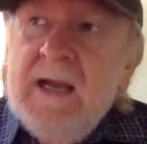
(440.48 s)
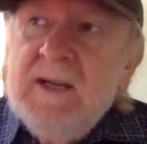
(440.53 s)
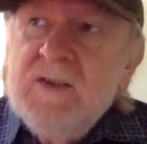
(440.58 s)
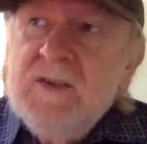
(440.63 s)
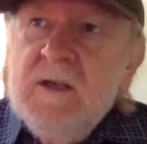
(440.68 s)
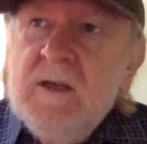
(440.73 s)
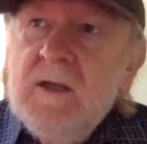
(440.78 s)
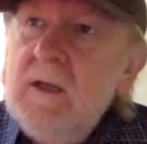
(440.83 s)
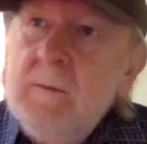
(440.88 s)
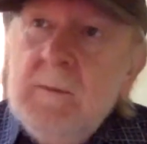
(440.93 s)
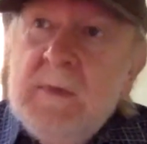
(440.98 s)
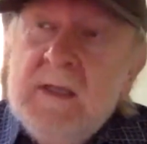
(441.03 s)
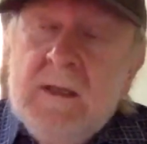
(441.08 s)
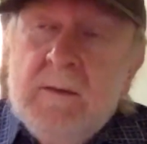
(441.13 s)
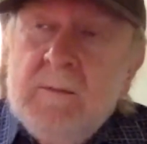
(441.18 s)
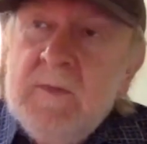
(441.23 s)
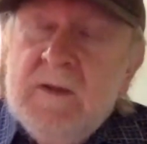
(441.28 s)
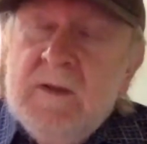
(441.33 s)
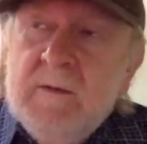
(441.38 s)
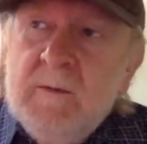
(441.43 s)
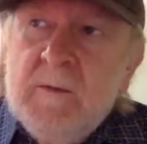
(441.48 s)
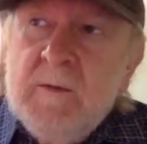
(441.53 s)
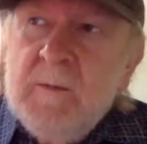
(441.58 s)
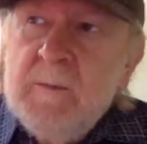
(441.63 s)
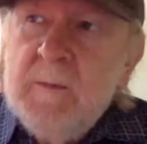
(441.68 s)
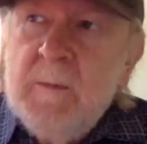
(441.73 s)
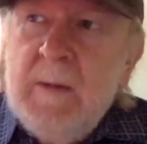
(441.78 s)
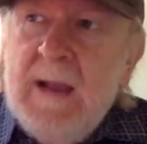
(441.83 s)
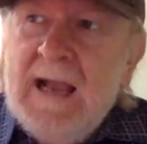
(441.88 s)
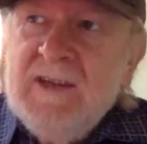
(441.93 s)
a passion. I mean, the,
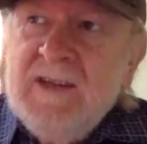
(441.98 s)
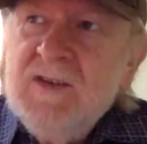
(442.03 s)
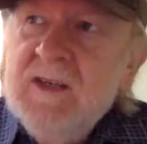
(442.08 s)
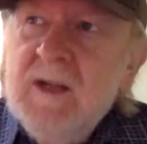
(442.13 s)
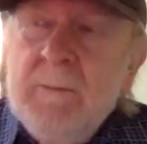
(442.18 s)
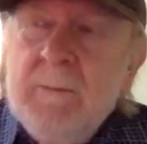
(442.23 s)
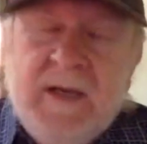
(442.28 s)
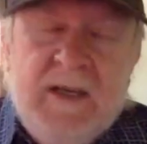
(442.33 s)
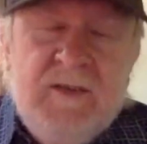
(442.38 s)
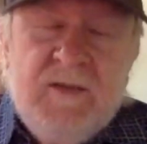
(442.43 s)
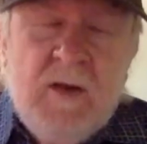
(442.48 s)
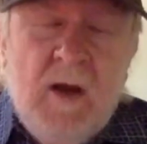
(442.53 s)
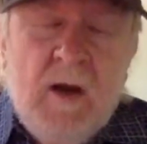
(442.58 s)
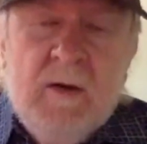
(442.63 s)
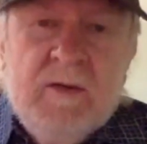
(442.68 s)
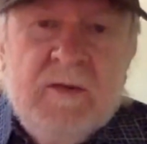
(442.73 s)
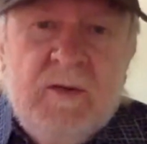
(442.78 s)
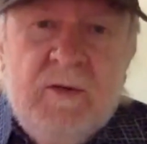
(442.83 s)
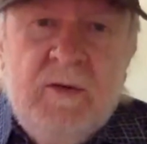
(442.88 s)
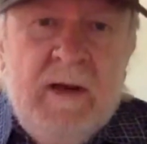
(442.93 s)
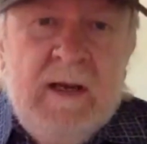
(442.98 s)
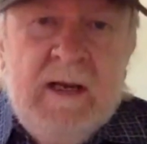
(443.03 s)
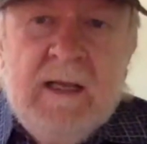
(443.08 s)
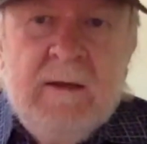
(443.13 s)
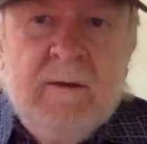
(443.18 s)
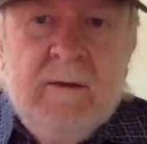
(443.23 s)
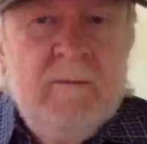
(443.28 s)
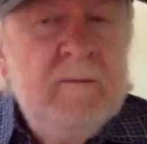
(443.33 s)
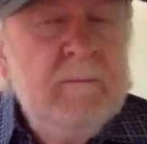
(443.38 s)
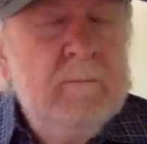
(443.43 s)
the passion of Pixar is
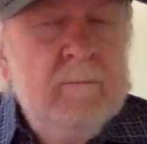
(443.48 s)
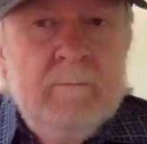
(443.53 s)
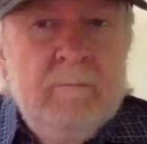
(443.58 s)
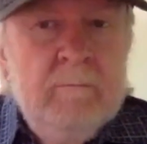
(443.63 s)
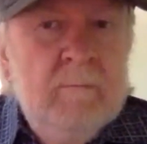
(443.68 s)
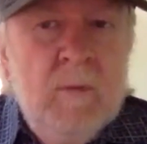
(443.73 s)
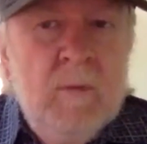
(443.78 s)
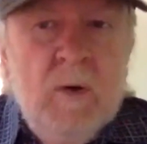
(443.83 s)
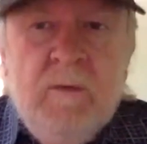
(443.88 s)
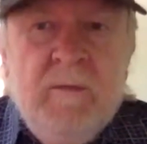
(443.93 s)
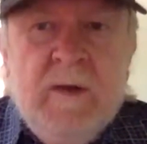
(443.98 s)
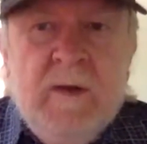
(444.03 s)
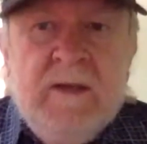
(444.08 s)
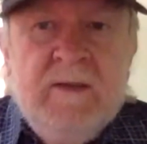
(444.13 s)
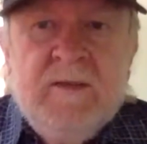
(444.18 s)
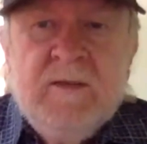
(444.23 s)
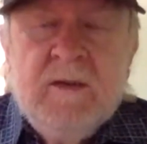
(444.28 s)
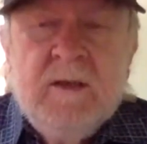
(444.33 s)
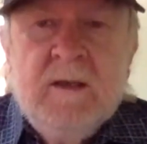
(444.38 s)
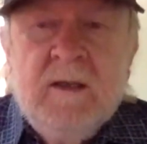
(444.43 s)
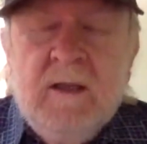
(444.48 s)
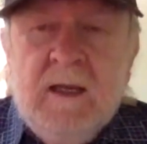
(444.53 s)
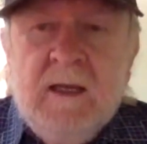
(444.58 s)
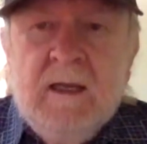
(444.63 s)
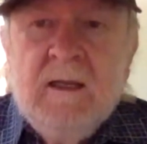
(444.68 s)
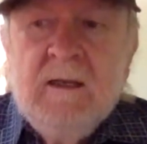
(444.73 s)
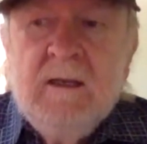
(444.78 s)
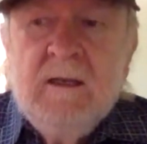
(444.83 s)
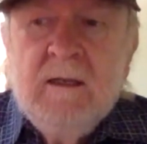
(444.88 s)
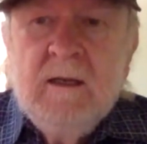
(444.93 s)
creating movies and
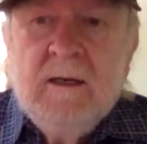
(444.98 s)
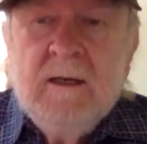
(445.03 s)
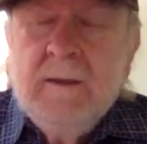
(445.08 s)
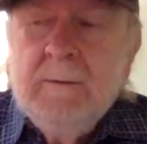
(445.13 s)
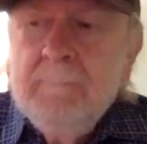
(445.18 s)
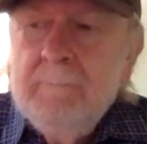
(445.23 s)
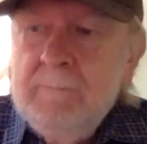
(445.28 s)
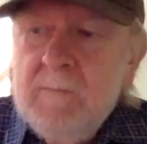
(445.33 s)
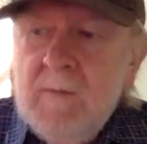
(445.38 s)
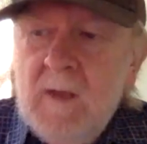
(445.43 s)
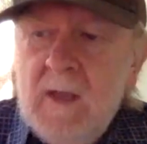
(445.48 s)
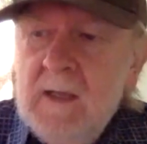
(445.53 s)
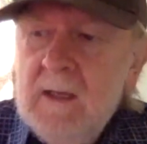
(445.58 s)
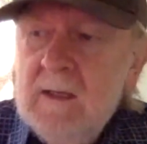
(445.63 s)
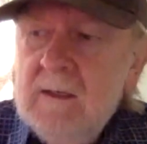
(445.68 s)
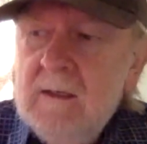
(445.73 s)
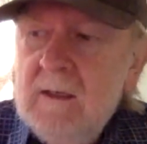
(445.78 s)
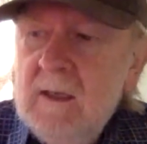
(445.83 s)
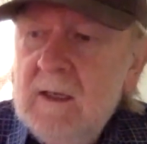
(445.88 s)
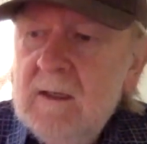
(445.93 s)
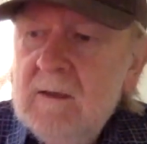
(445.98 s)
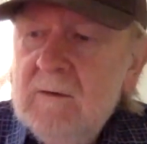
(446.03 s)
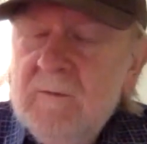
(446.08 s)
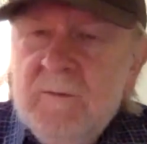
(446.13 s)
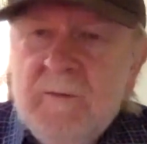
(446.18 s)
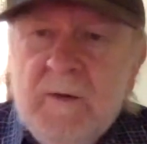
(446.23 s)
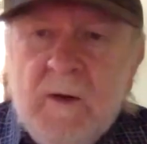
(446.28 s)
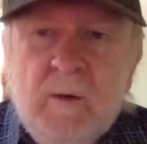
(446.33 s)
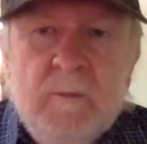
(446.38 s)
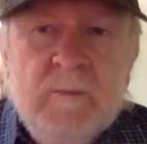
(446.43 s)
and um, and and
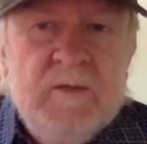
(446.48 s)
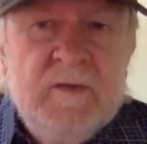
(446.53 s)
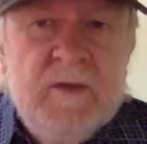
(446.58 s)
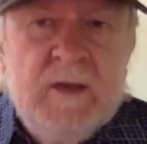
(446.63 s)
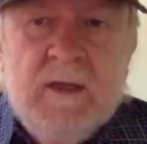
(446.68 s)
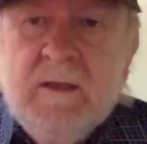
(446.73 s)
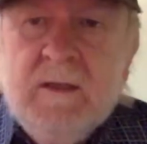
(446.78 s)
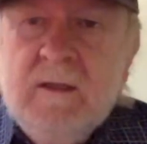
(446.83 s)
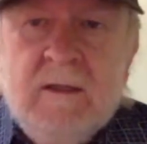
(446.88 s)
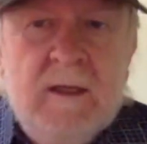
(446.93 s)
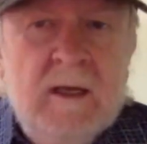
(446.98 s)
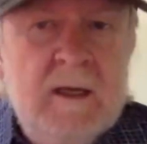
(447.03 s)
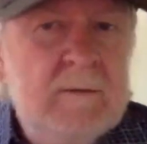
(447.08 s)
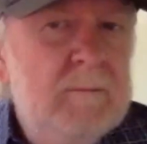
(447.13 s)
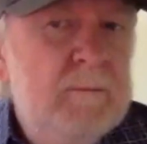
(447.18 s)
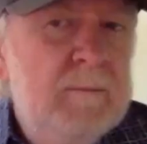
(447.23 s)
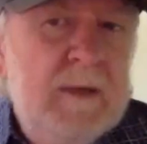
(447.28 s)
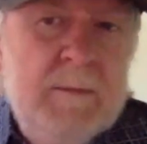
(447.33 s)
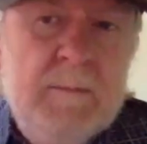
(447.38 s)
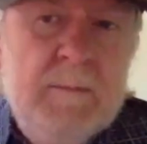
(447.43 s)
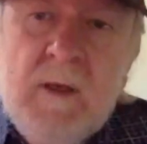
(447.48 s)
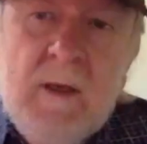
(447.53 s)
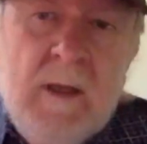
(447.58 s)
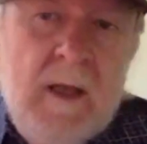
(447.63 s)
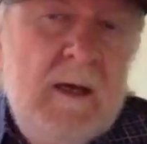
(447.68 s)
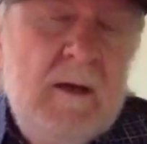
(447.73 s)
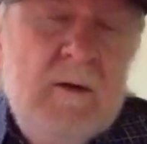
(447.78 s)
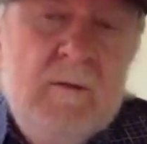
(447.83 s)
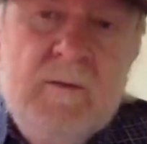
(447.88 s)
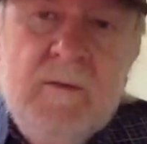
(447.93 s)
films that that people
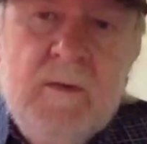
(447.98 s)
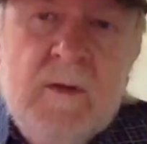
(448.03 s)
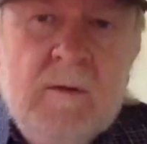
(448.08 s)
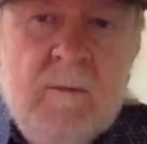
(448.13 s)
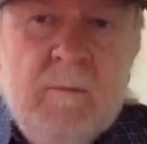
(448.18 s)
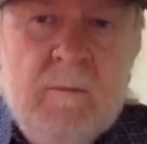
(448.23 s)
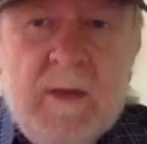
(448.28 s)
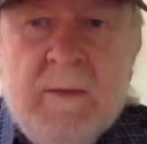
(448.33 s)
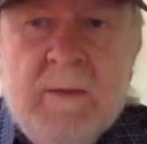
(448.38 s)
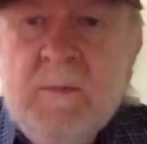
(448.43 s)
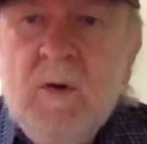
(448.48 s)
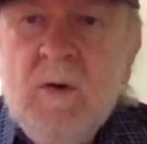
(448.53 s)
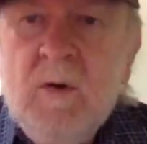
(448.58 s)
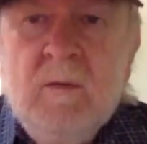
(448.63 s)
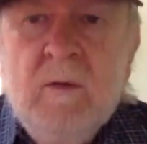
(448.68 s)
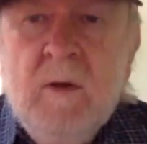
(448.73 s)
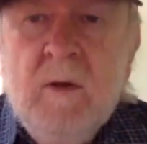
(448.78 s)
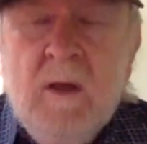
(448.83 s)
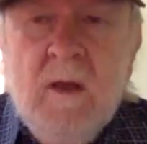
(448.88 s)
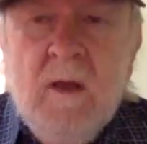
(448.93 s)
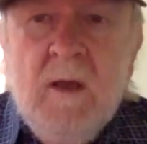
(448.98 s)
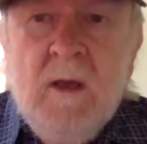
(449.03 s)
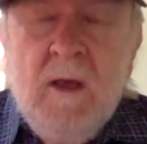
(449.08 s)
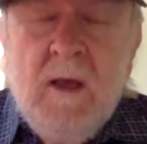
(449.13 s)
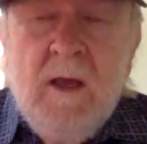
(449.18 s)
love and people